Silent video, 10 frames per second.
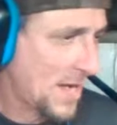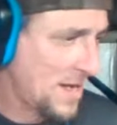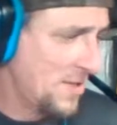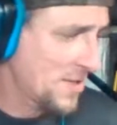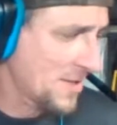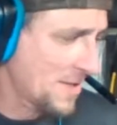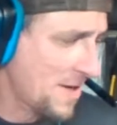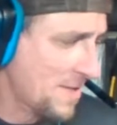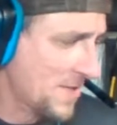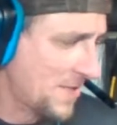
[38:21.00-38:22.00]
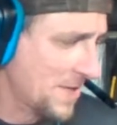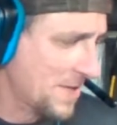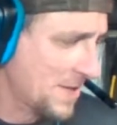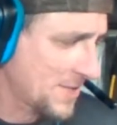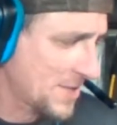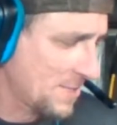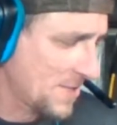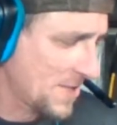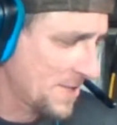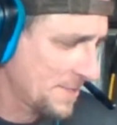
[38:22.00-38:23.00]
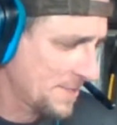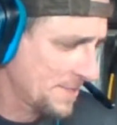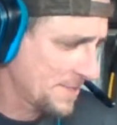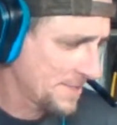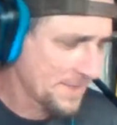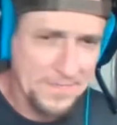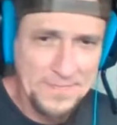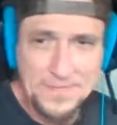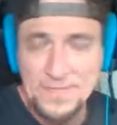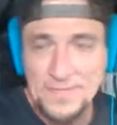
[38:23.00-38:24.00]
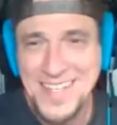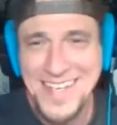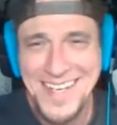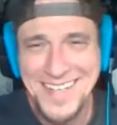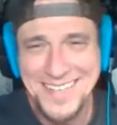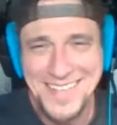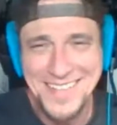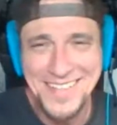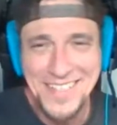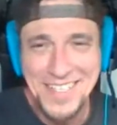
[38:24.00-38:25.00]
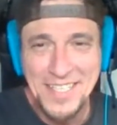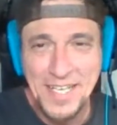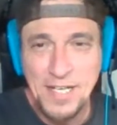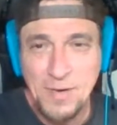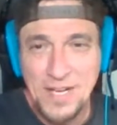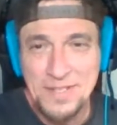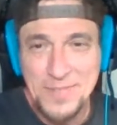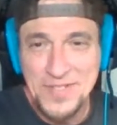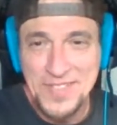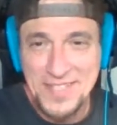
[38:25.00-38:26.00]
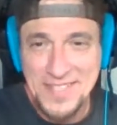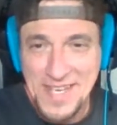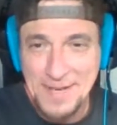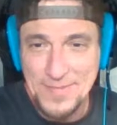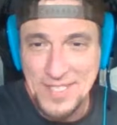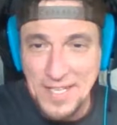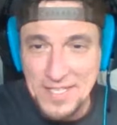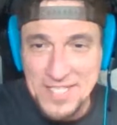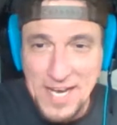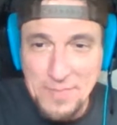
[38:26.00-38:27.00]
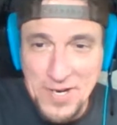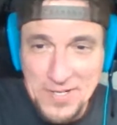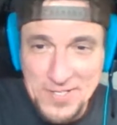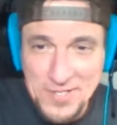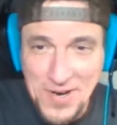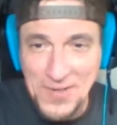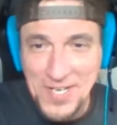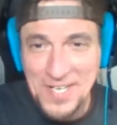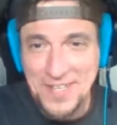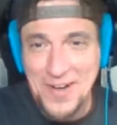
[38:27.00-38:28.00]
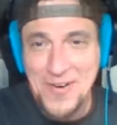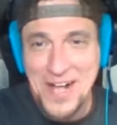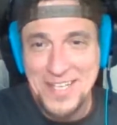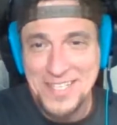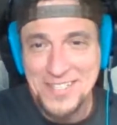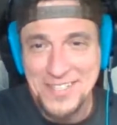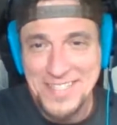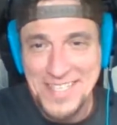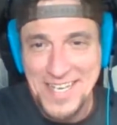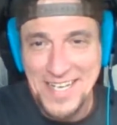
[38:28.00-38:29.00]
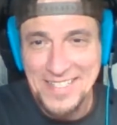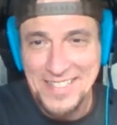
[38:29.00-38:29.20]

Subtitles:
hear an alarm going off somewhere. I don't know. While the music stopped. Jaybird drone, hello. How you doing today?